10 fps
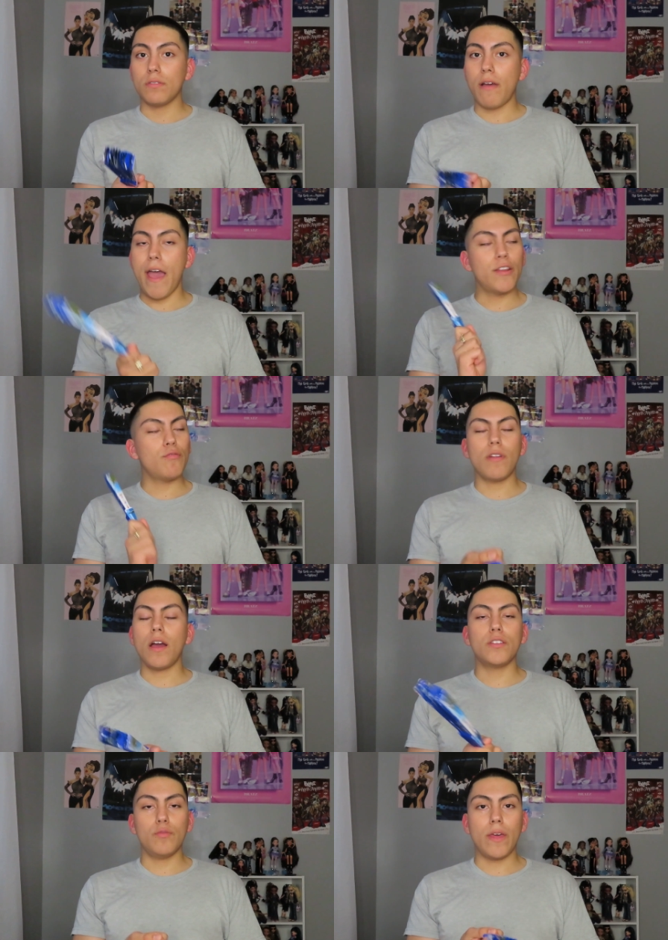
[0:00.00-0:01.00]
I do
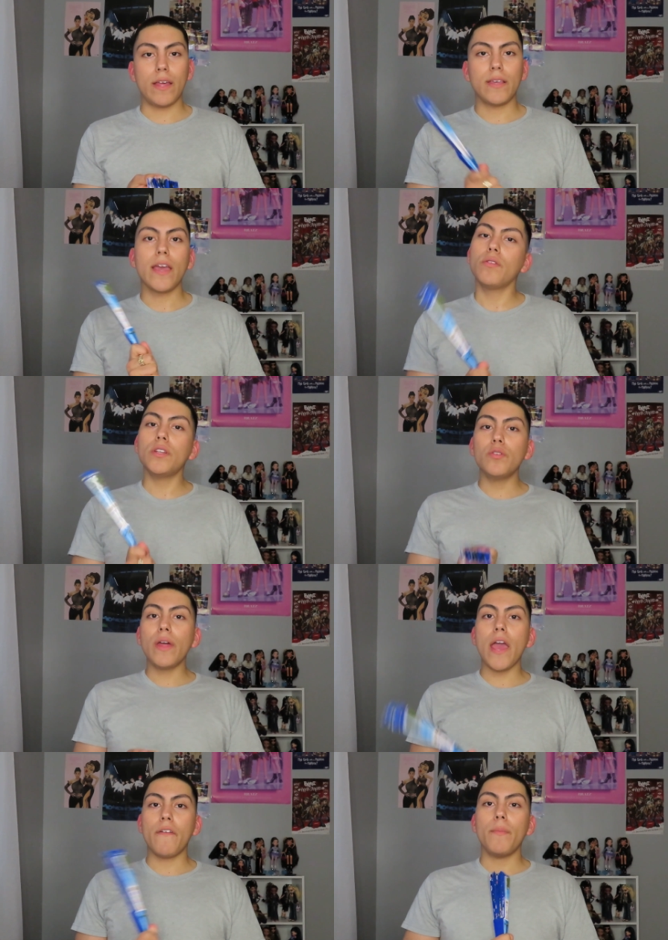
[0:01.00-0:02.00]
not do that. I only do
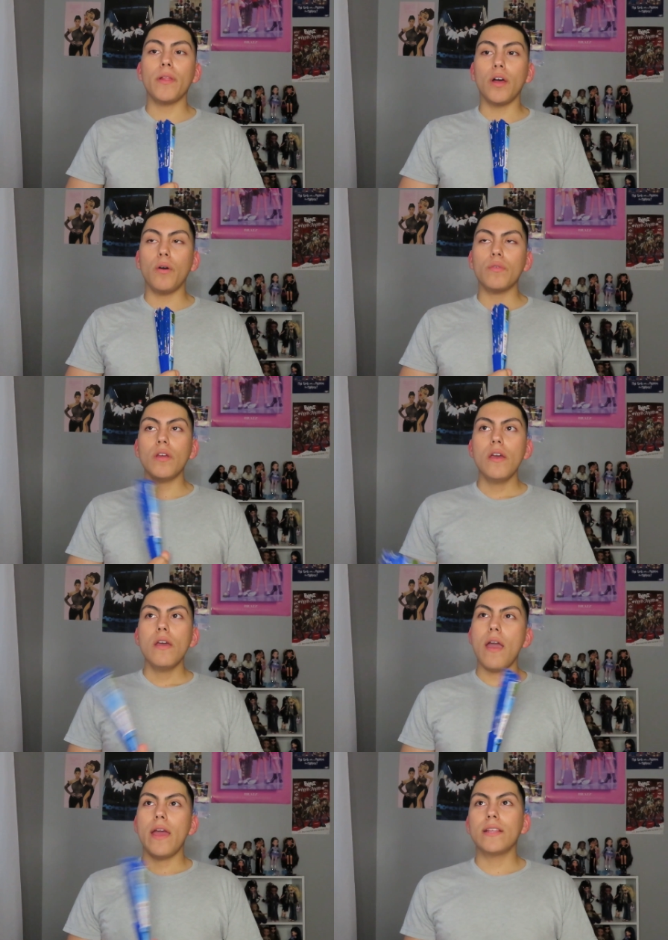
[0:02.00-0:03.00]
that if I'm alone
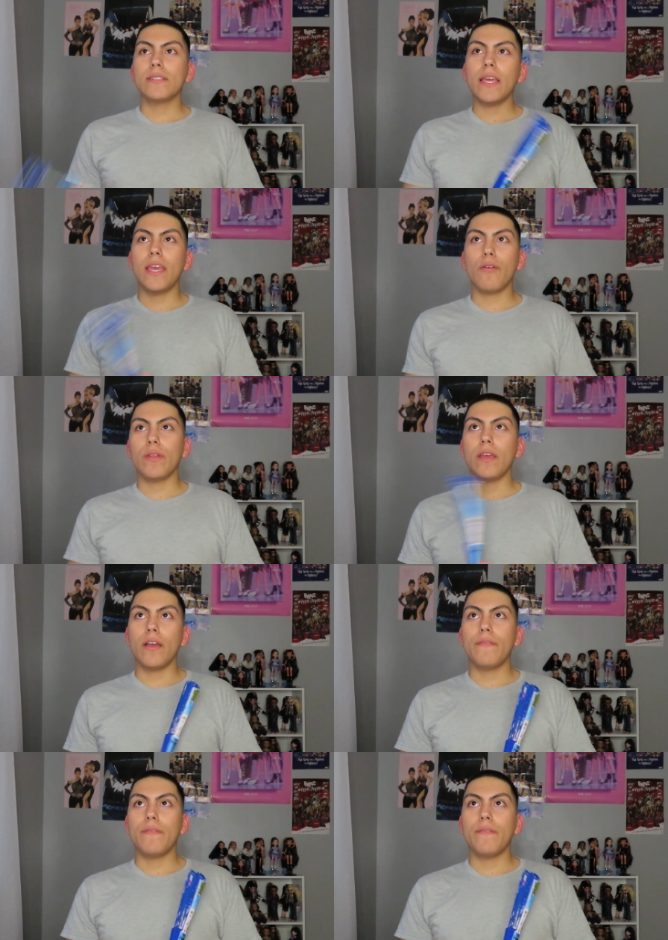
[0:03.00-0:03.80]
and it's like here and there.